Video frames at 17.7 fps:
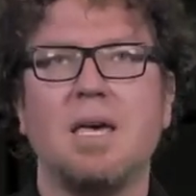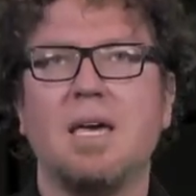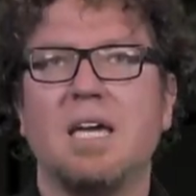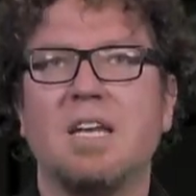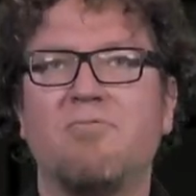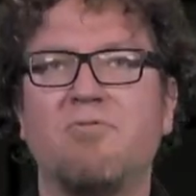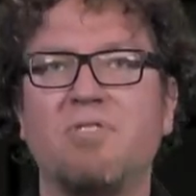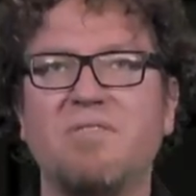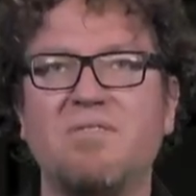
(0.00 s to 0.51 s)

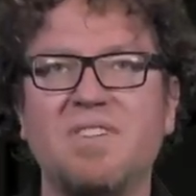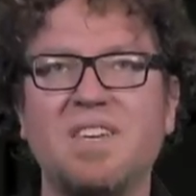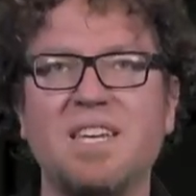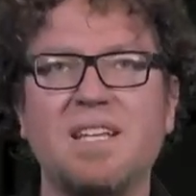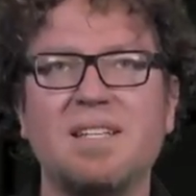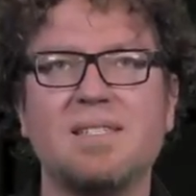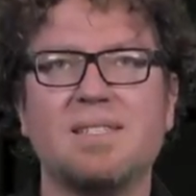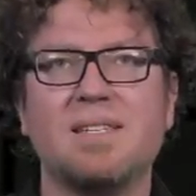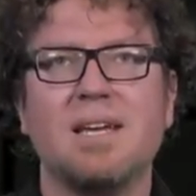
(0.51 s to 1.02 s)
It
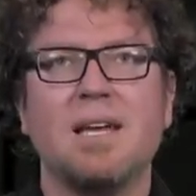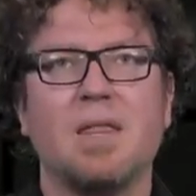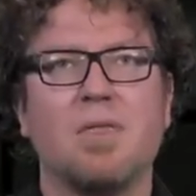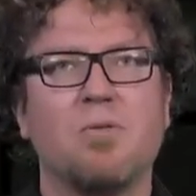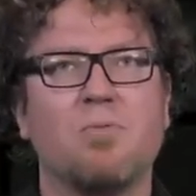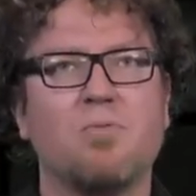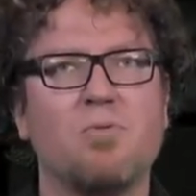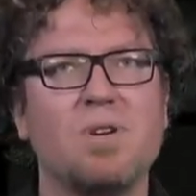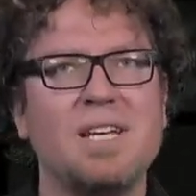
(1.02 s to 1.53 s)
reveals
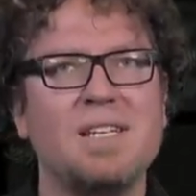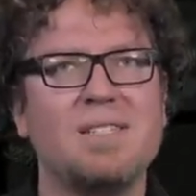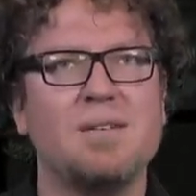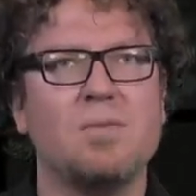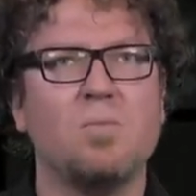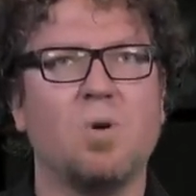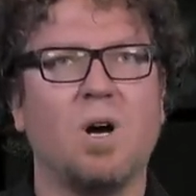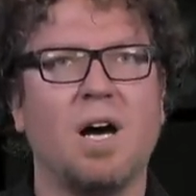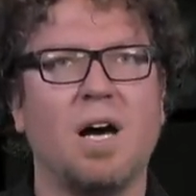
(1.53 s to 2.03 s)
the
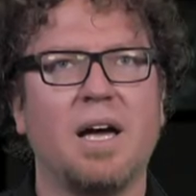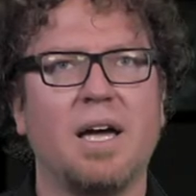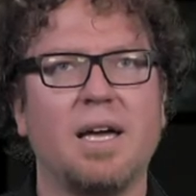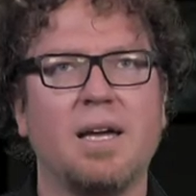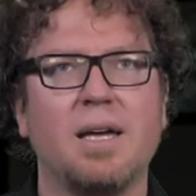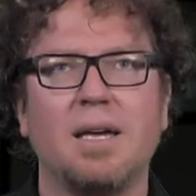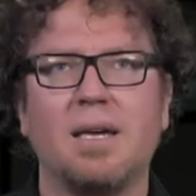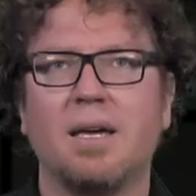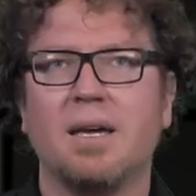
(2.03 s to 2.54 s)
reason why,